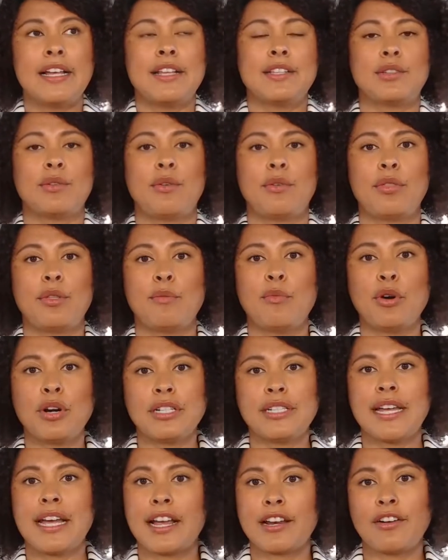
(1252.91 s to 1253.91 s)
So the more
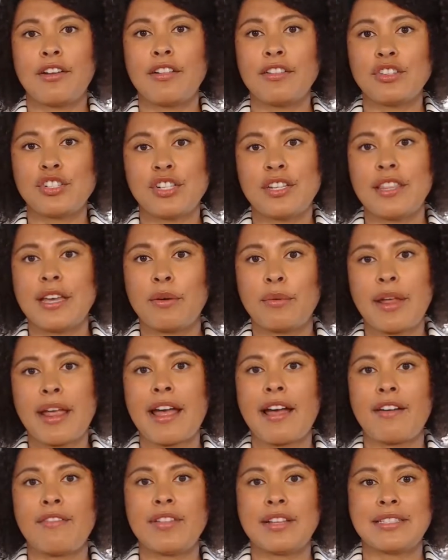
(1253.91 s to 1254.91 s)
technology that we
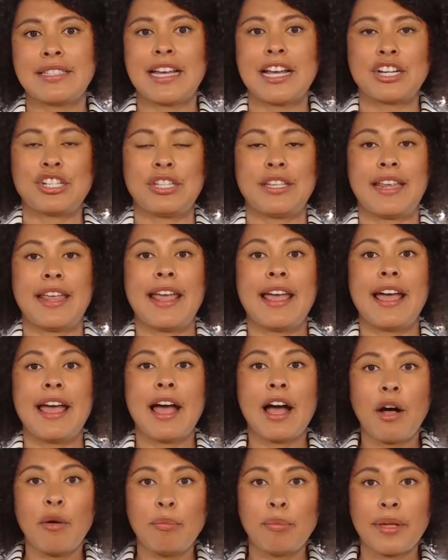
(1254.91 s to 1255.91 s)
have that's actually
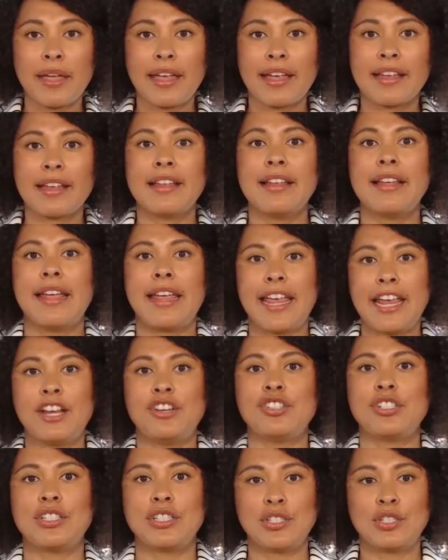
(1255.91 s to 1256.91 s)
helping
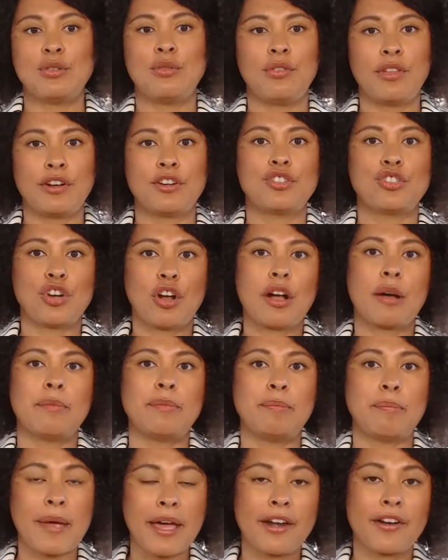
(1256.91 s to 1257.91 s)
agents do their job
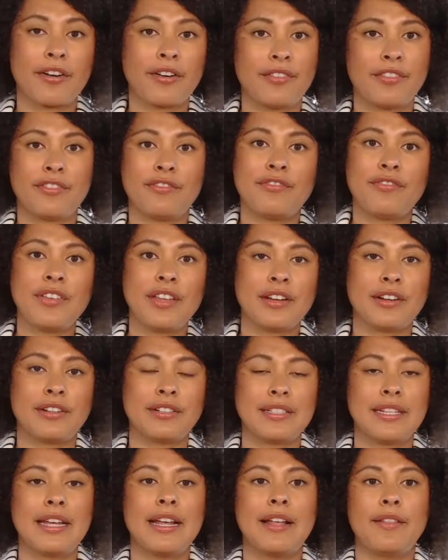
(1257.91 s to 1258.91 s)
better in the
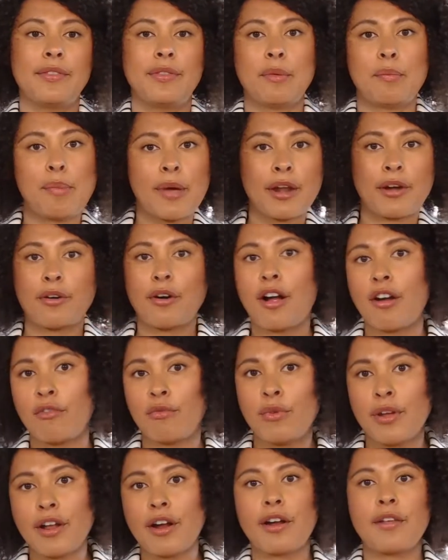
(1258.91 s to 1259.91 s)
field the better off
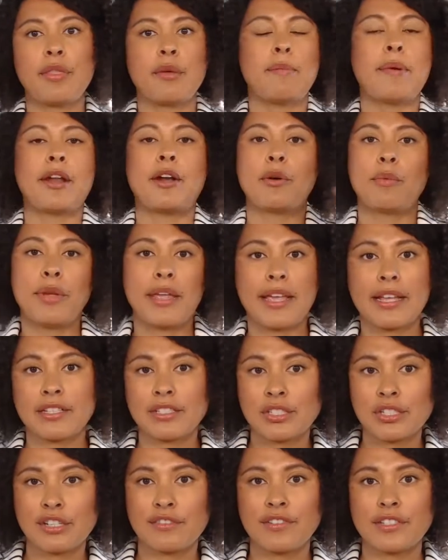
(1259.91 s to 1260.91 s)
we are, the better we can
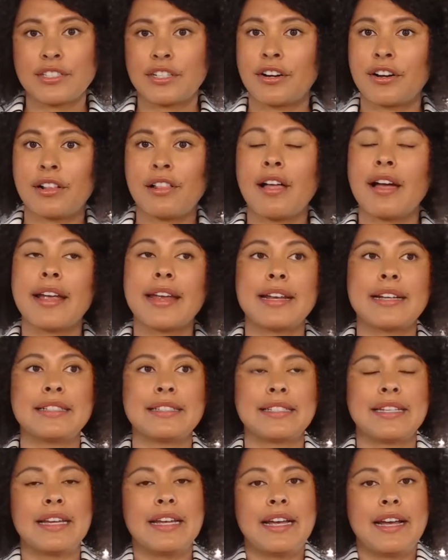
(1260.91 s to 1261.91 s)
service our
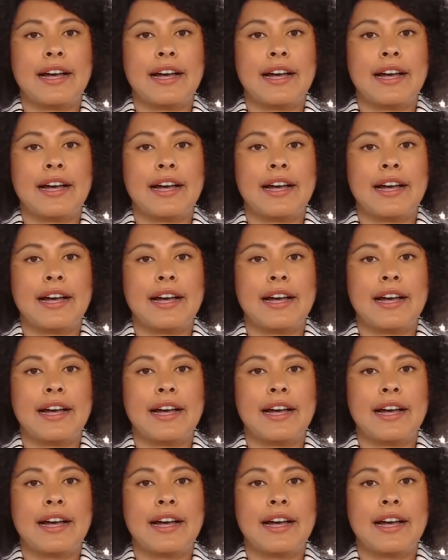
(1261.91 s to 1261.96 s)
clients.